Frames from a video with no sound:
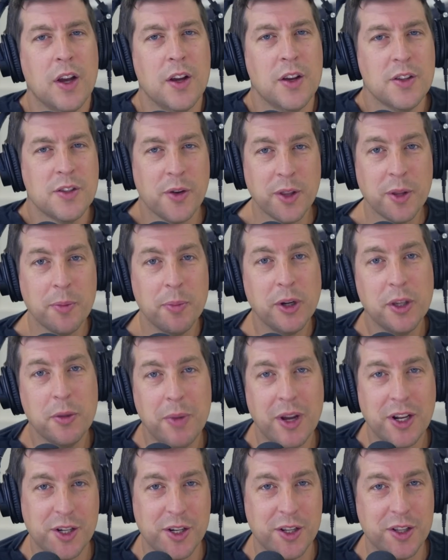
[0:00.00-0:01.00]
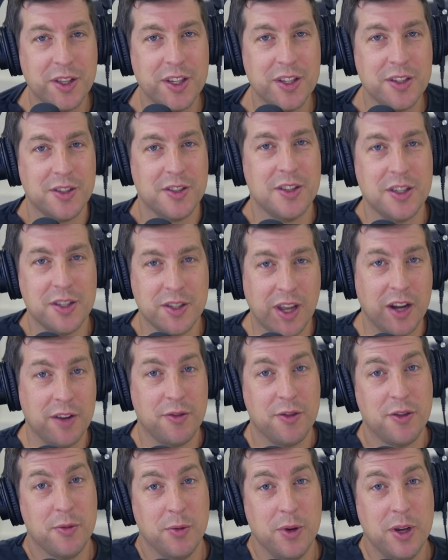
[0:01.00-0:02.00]
So in the book, you mentioned these these kind of
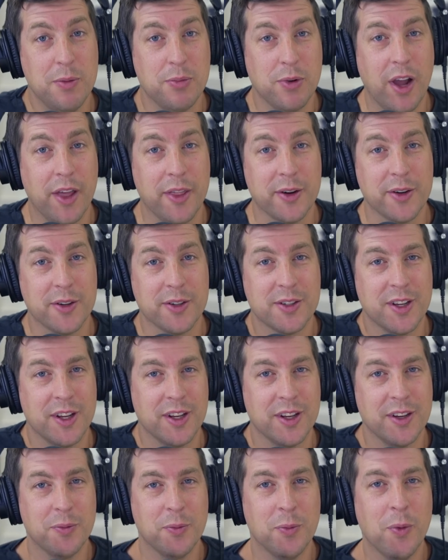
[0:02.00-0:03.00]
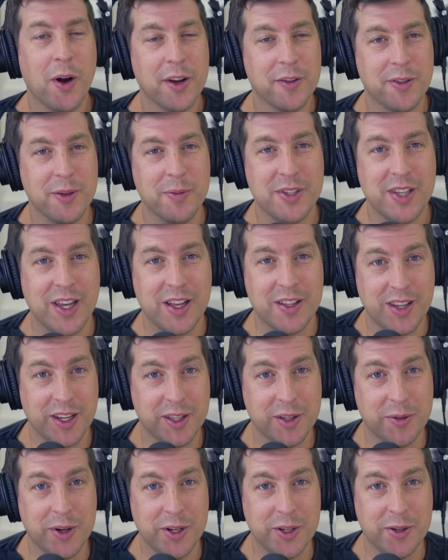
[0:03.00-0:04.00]
three brothers, and one of them sounds like
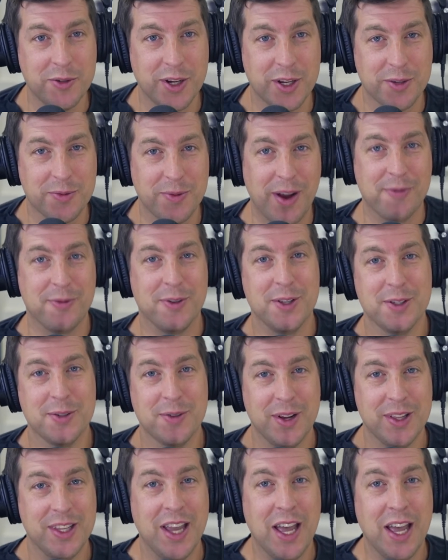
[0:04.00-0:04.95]
the one you just referenced, right?